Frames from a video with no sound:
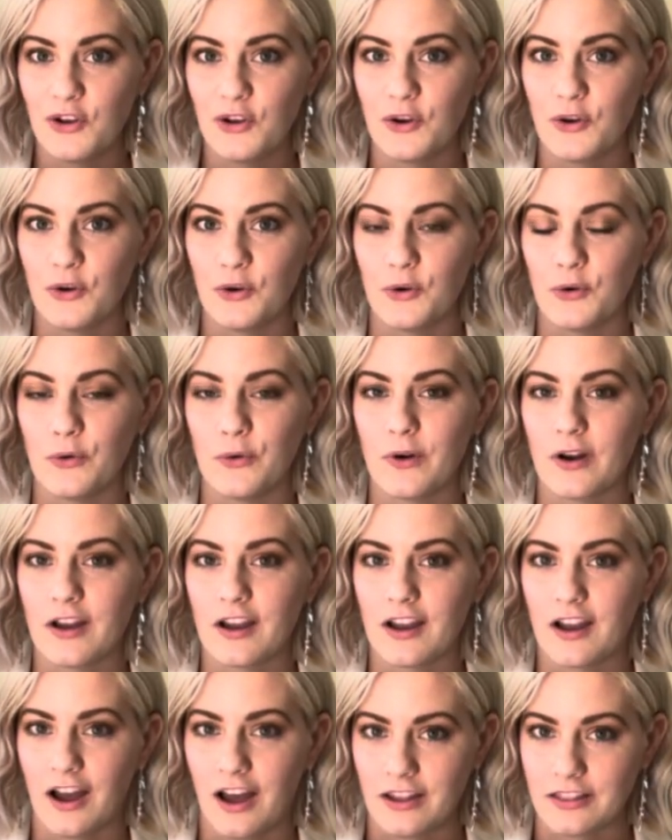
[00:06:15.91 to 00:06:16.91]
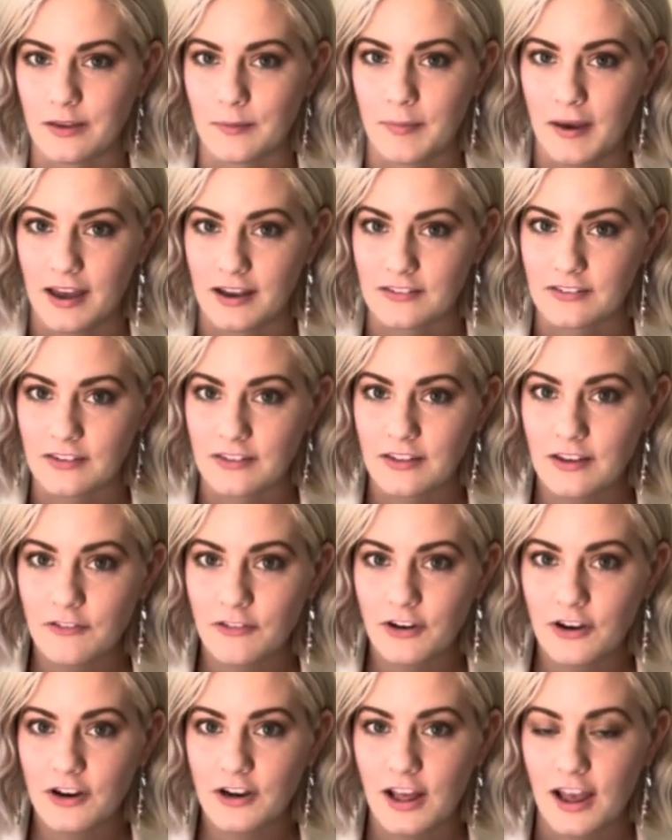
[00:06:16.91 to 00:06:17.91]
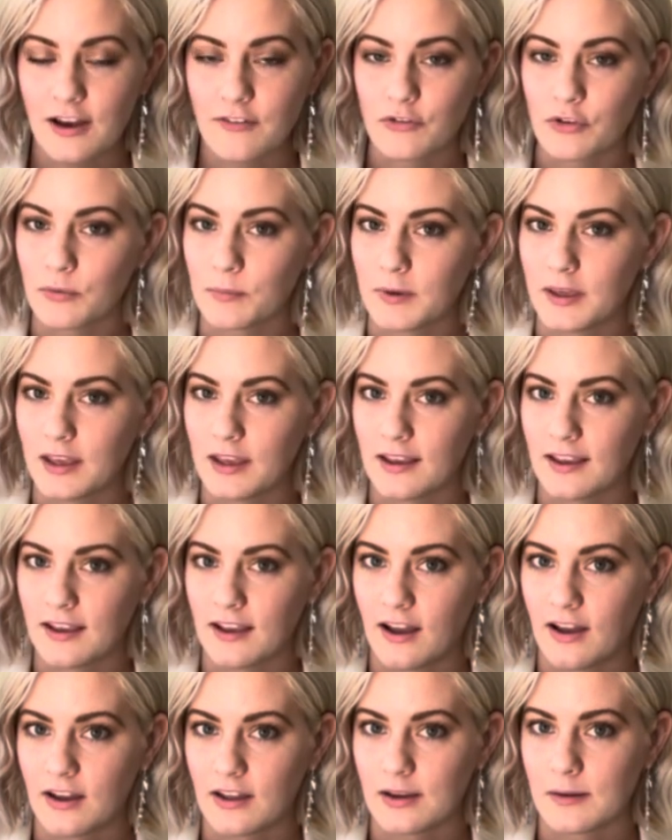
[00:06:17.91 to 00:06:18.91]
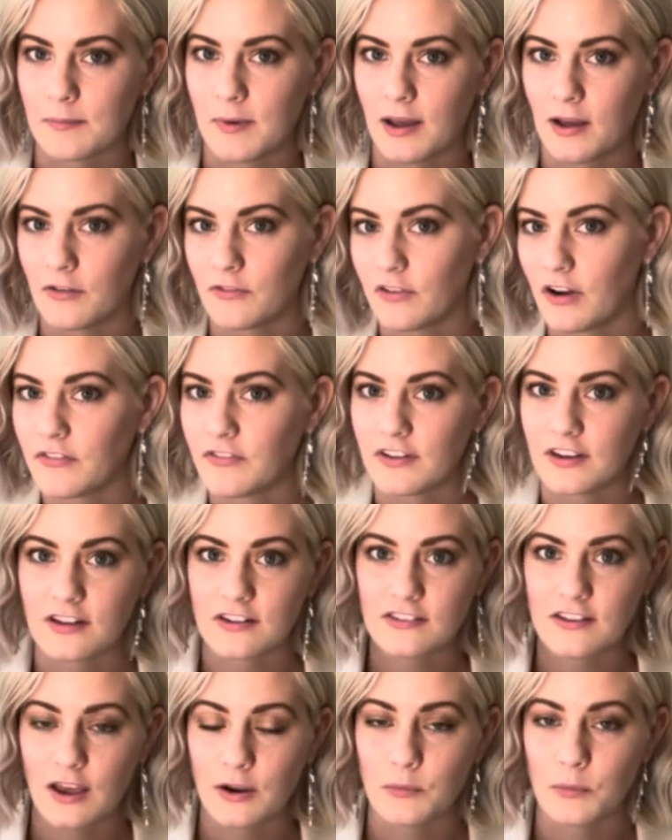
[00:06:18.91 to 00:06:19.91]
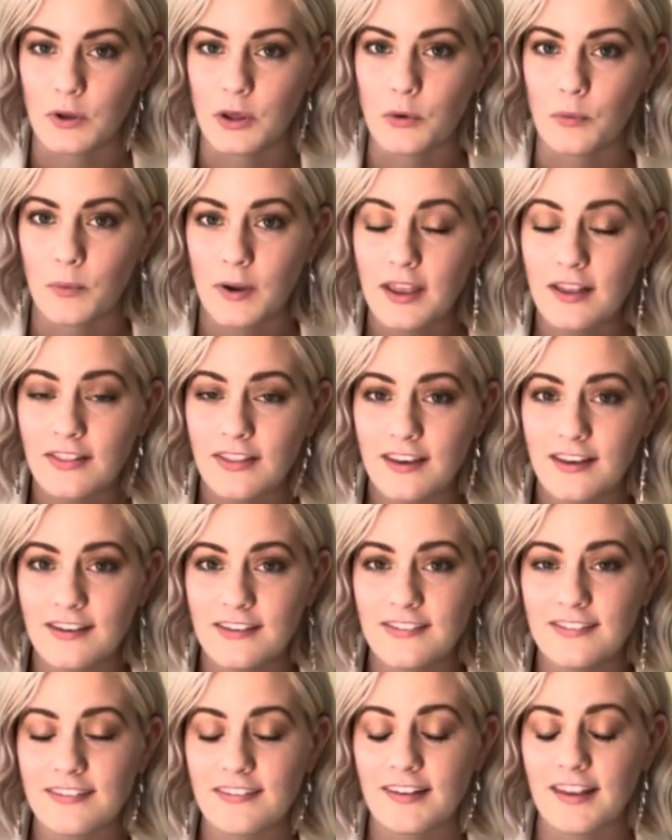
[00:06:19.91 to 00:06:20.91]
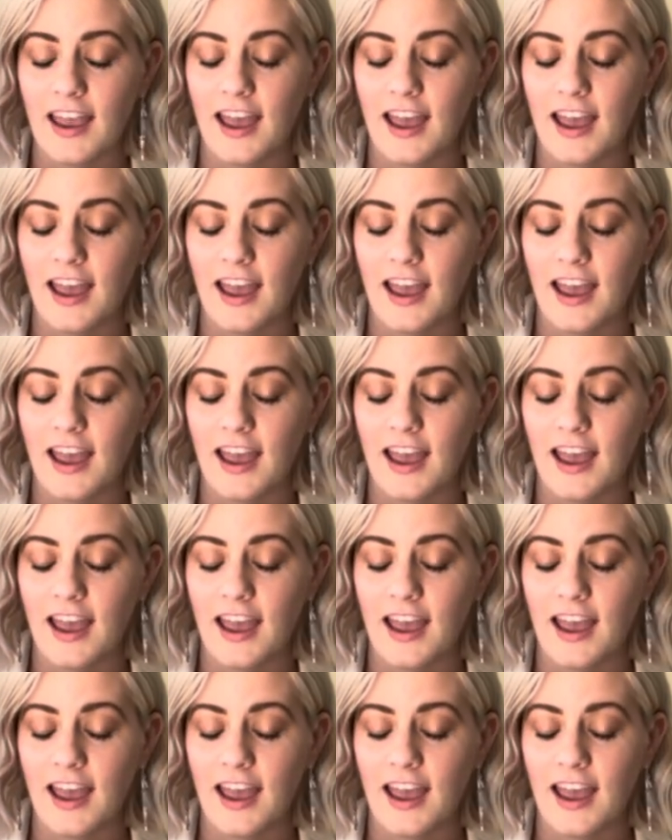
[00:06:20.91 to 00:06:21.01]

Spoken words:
who got the bag delivered after being on about roughly a 10-week wait list,